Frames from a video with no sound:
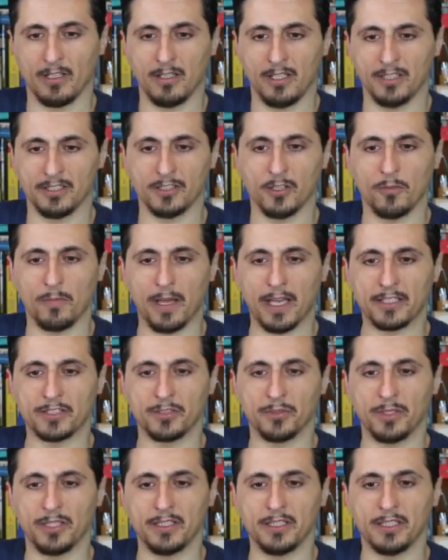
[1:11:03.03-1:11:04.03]
let's go back
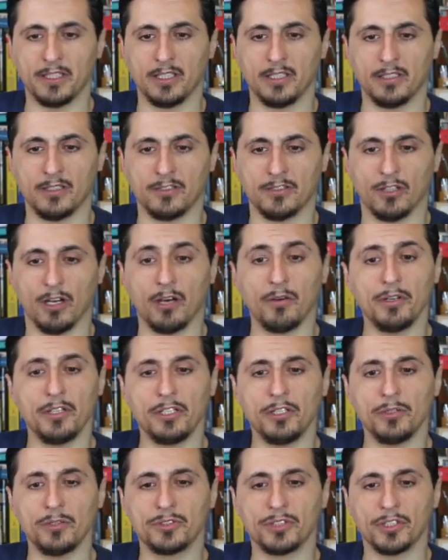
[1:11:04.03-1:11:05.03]
to it. So our
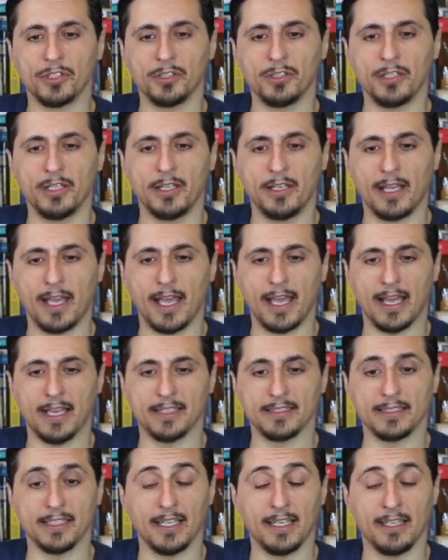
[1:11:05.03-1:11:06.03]
user
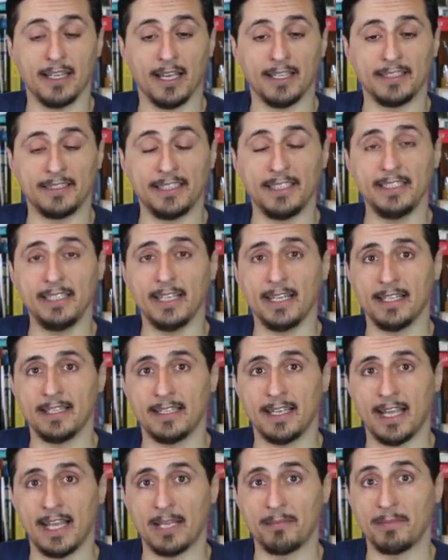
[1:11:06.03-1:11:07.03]
has an ID, a
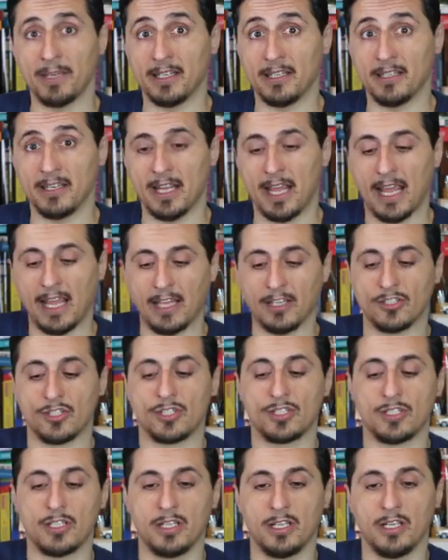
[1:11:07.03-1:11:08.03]
name, and an
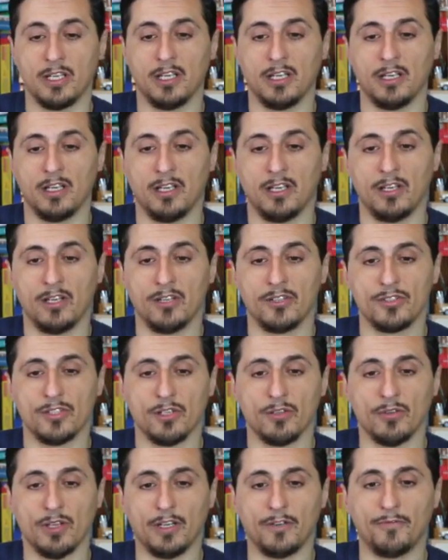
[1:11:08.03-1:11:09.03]
age.
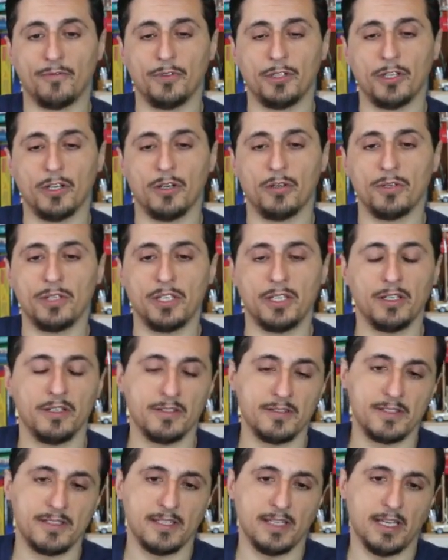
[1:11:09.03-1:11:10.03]
So if we go here
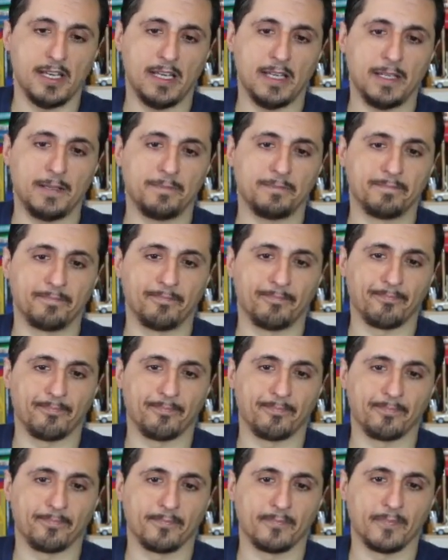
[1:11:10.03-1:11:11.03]
and say
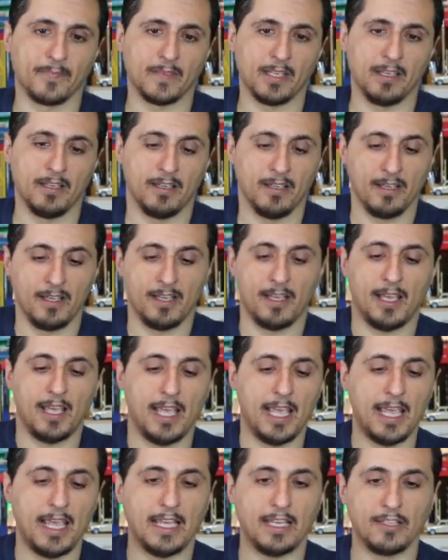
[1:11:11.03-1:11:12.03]

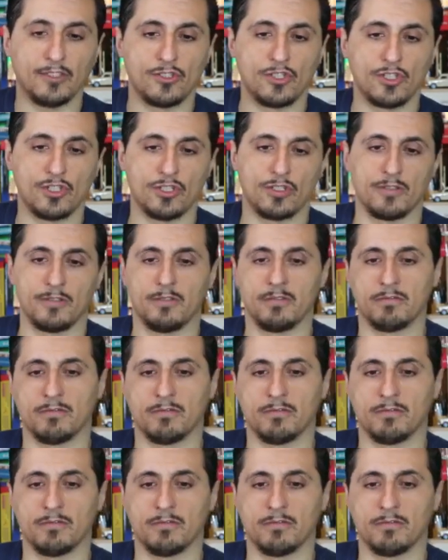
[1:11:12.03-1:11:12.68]
age,